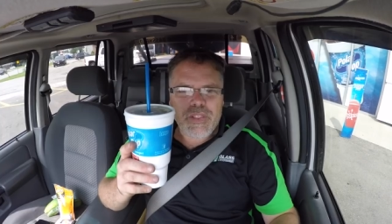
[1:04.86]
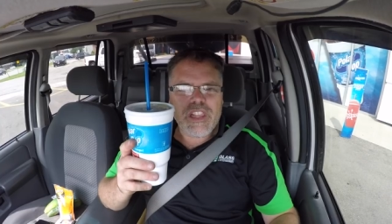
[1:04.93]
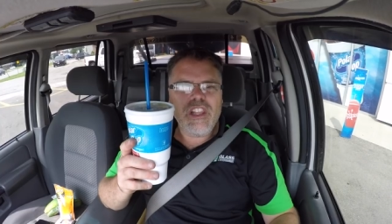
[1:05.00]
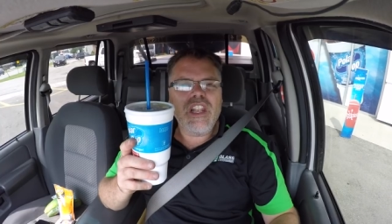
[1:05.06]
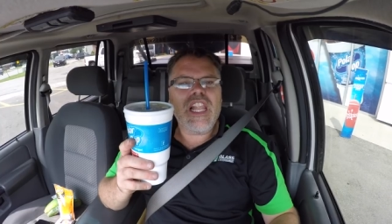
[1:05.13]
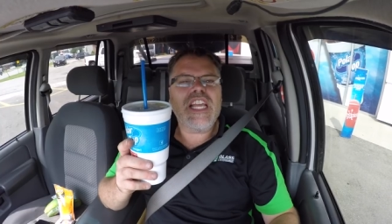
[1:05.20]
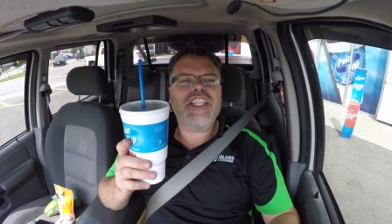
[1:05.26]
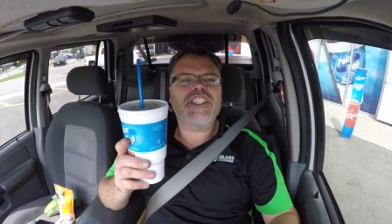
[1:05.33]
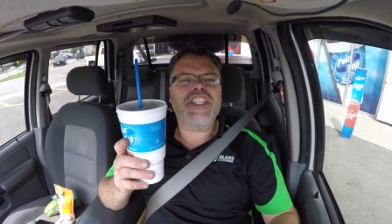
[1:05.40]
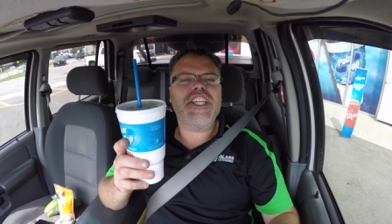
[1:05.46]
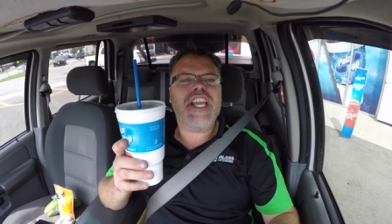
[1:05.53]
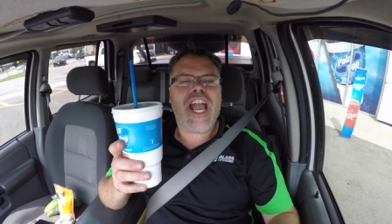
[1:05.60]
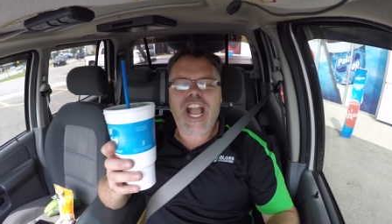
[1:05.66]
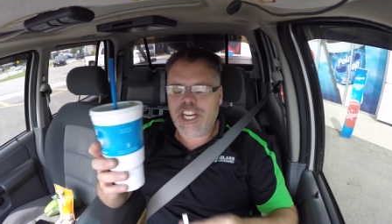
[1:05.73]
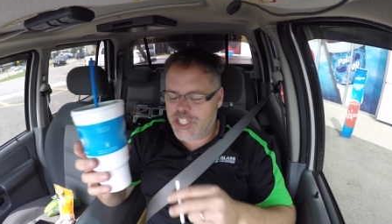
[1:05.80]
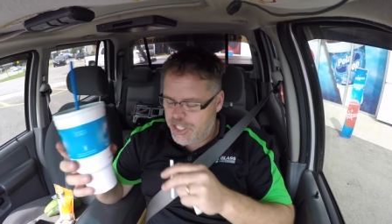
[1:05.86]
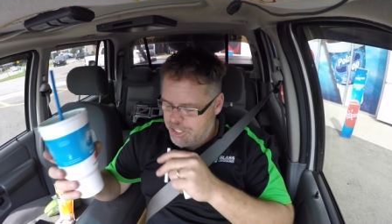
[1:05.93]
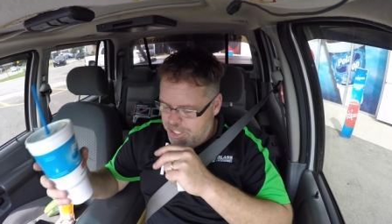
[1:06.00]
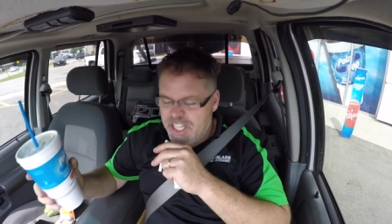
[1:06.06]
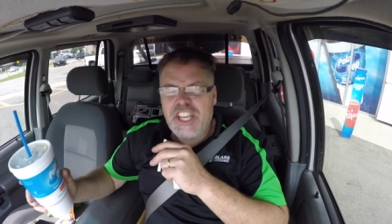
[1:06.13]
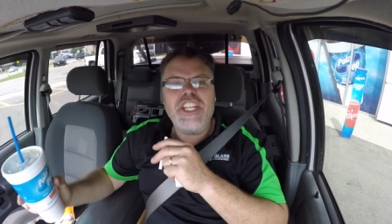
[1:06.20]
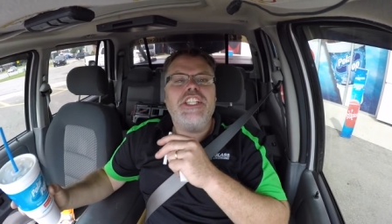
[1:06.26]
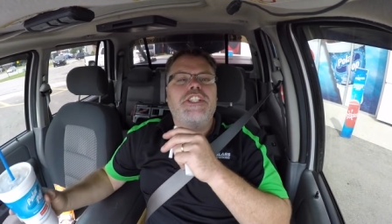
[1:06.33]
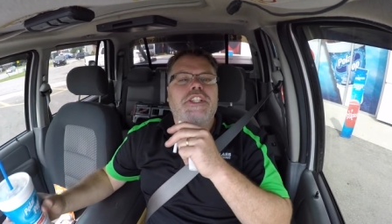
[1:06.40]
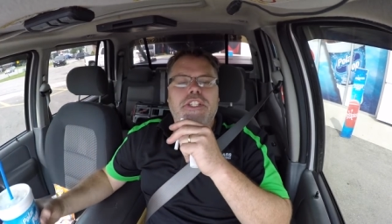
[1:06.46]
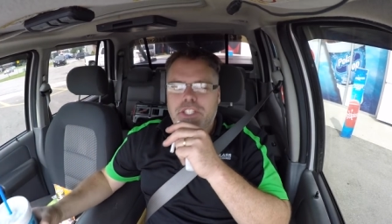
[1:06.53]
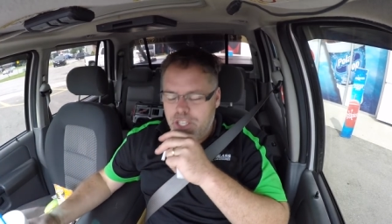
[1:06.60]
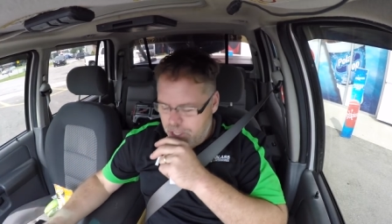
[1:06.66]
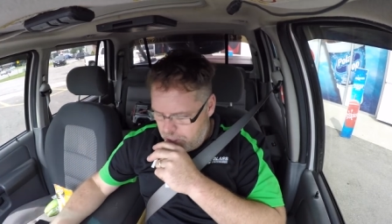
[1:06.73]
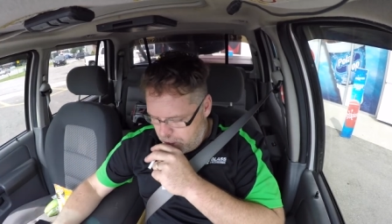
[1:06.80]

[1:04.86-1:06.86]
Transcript: Little iced tea action, decent.